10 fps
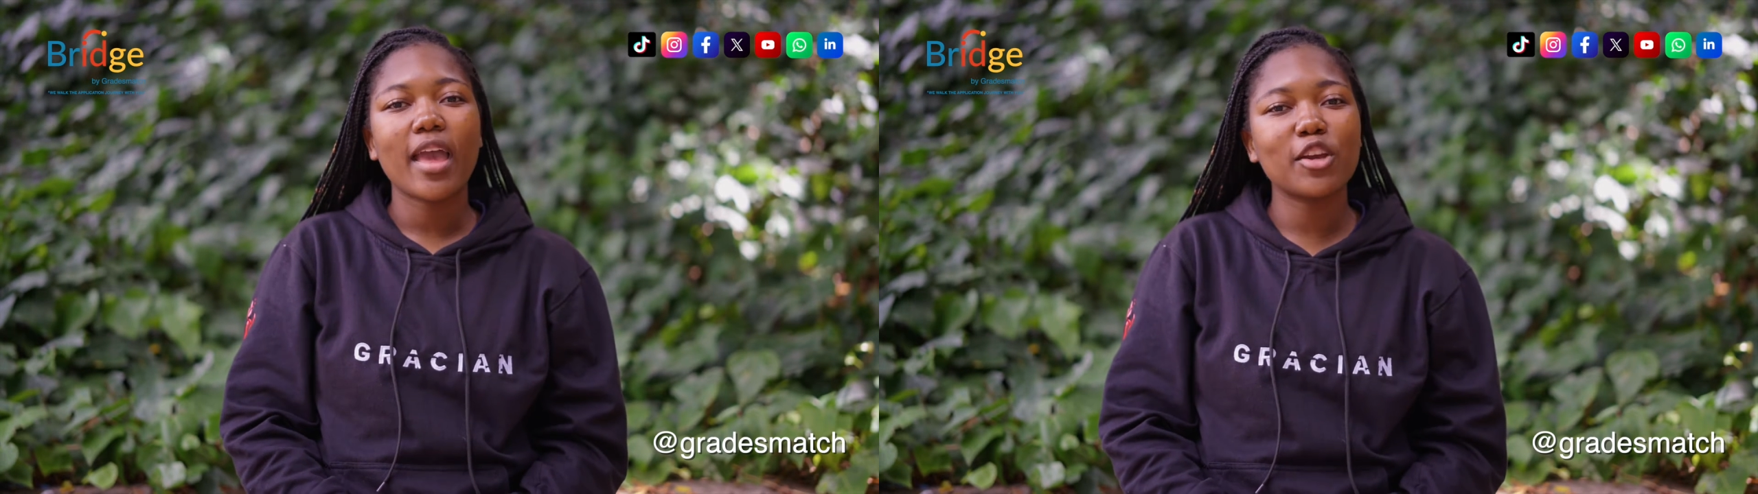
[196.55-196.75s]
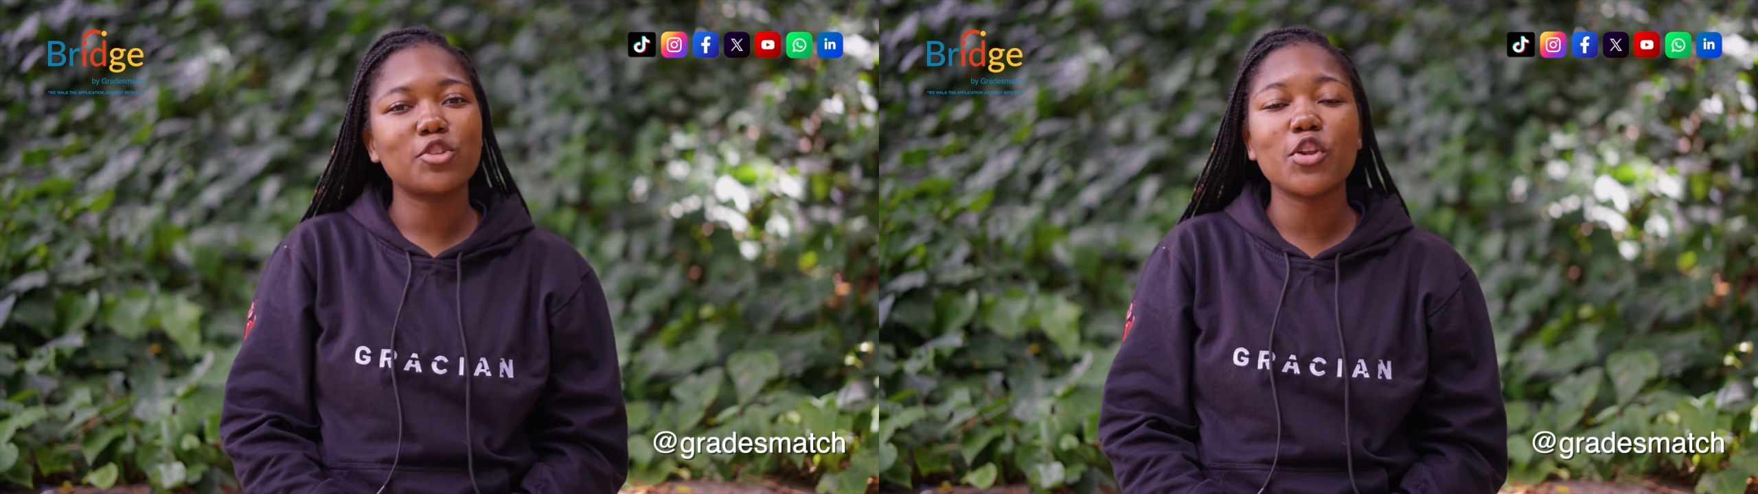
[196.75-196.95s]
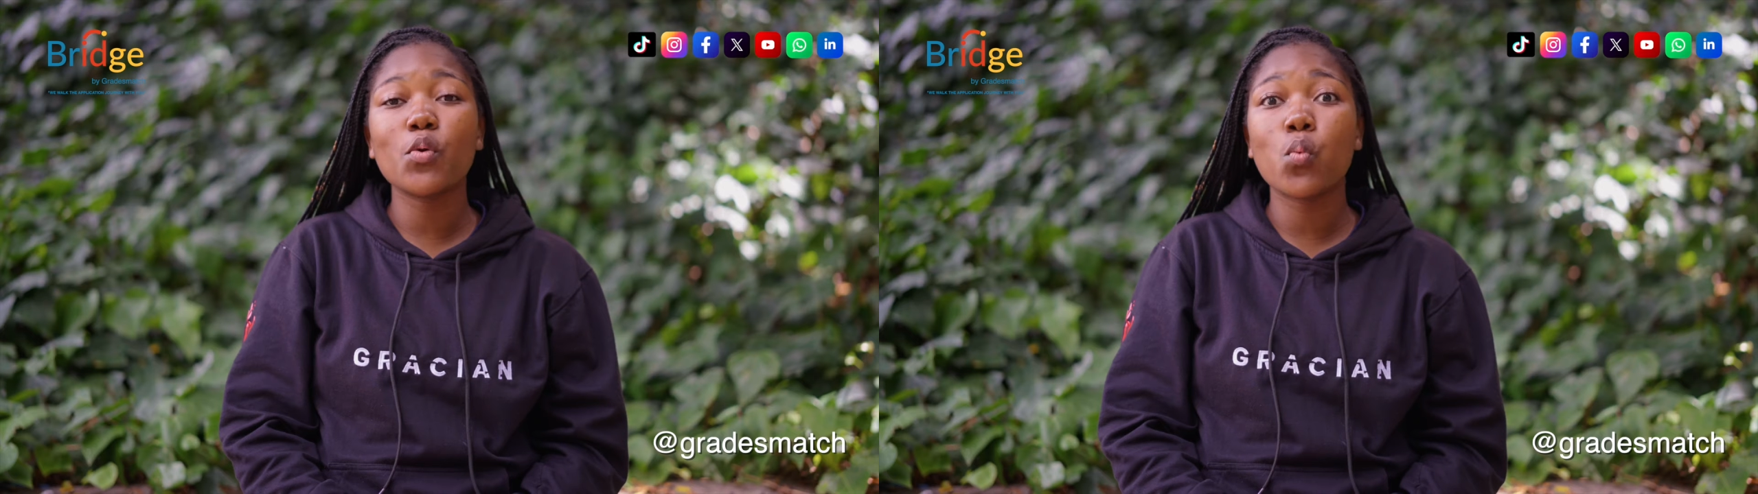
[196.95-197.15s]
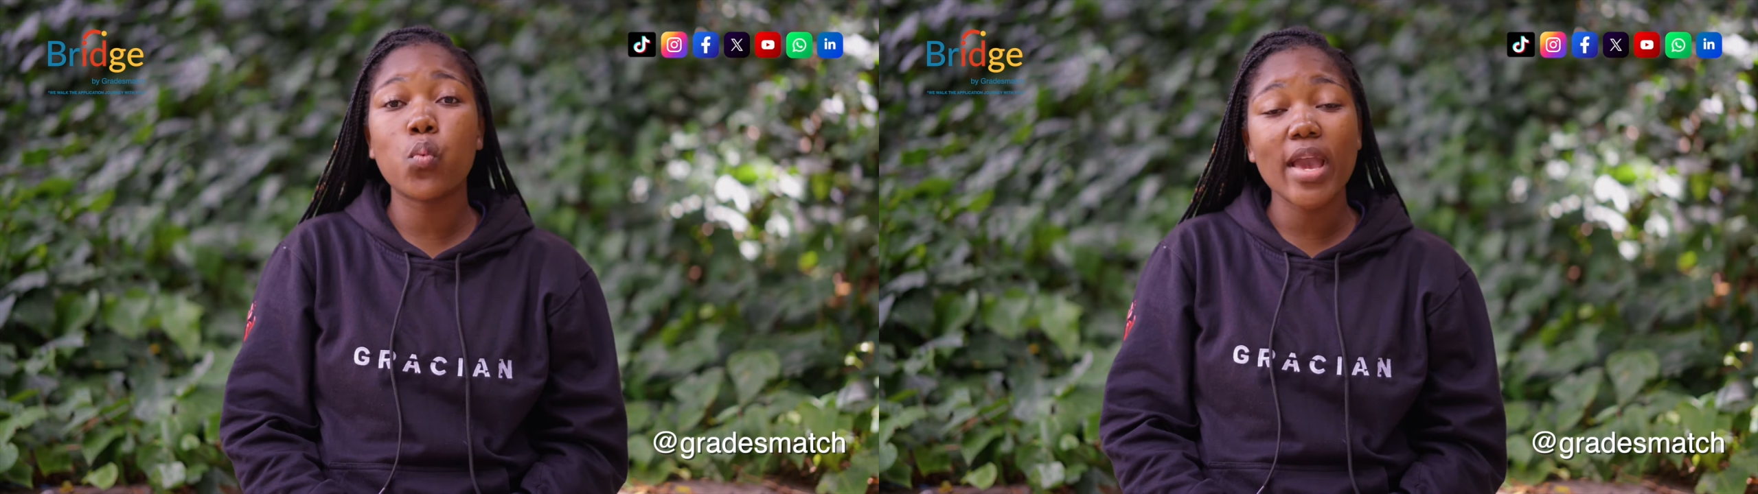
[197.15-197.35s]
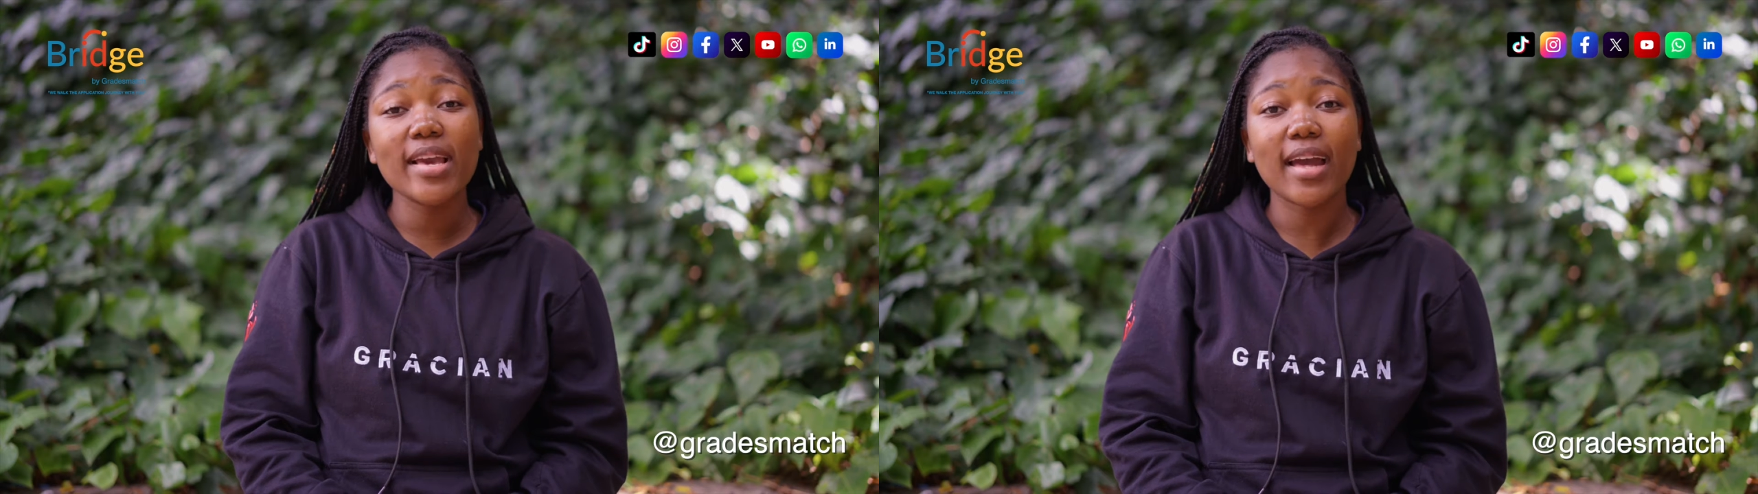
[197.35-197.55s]
actually
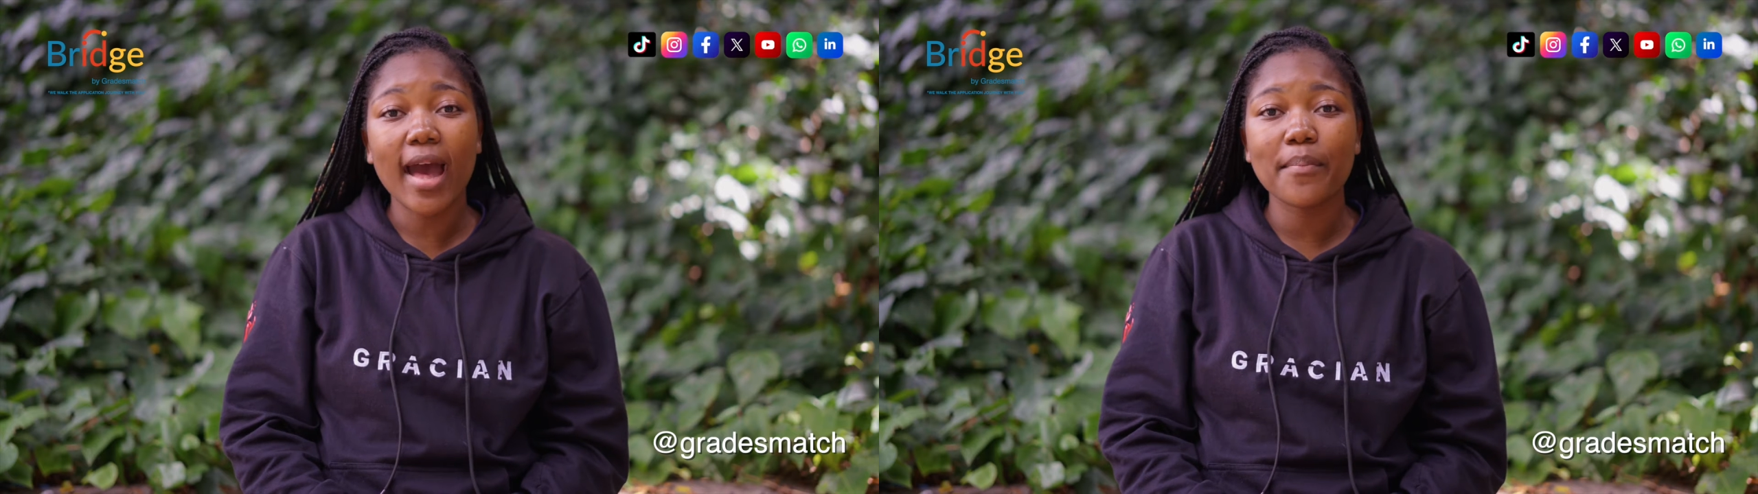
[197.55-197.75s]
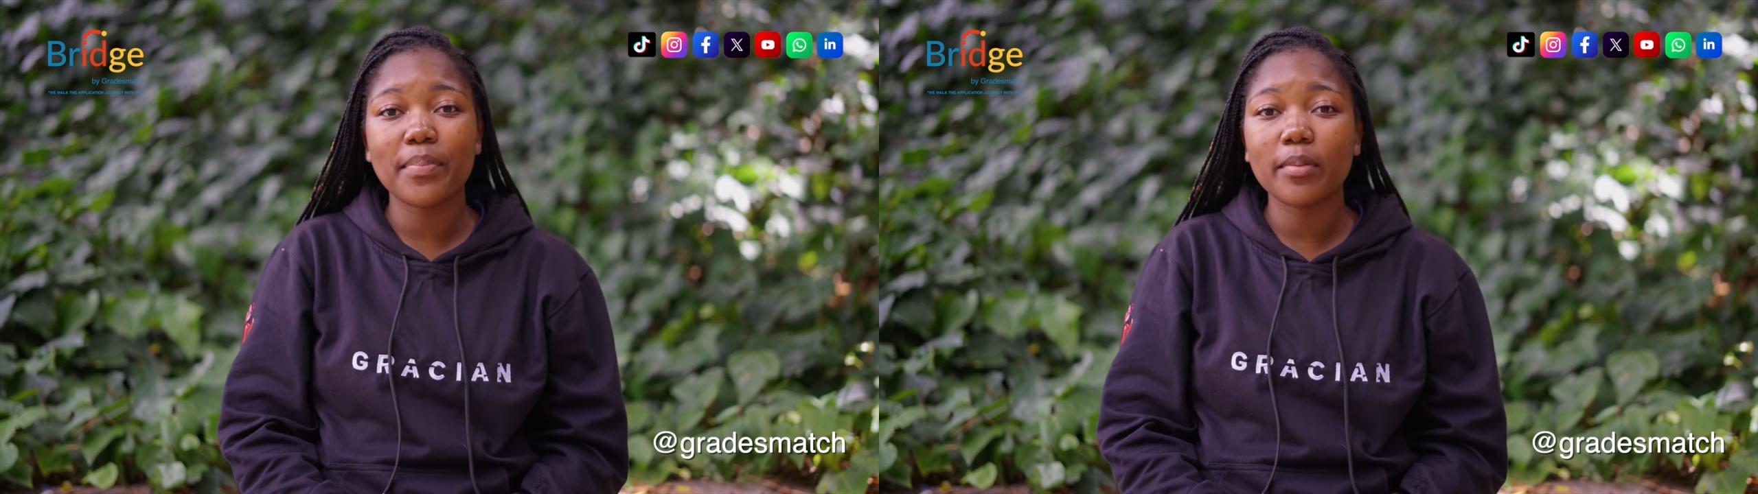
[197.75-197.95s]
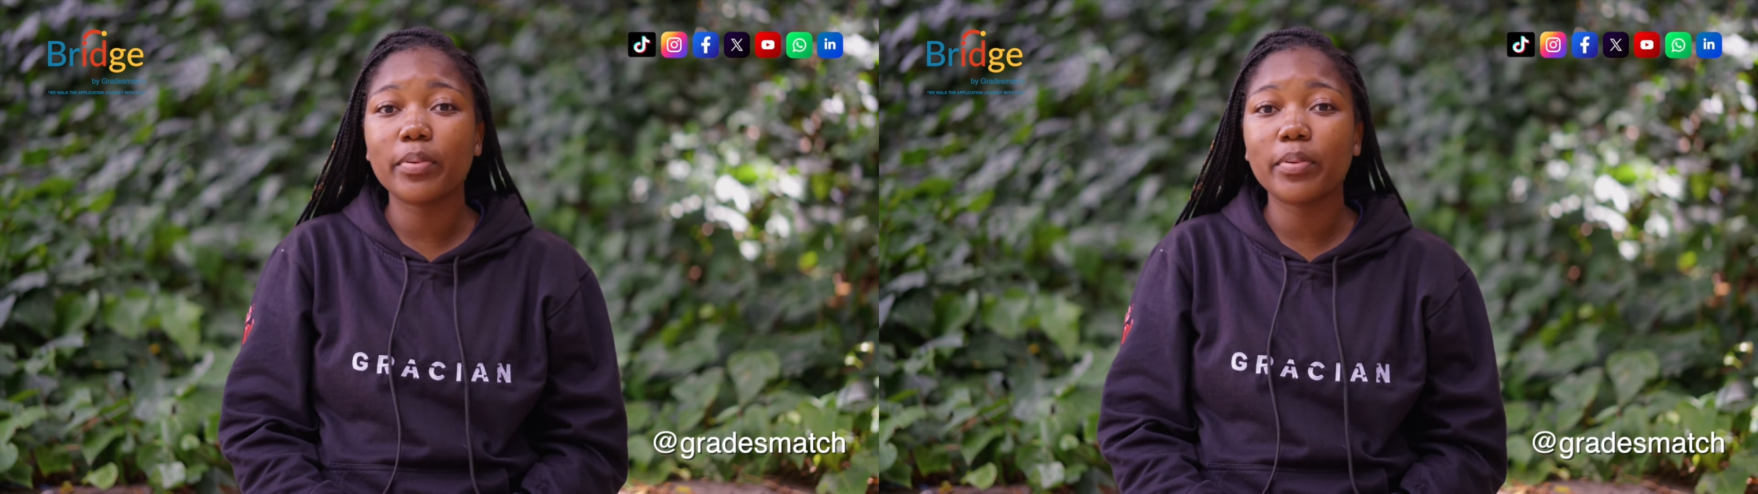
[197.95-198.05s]
wake up,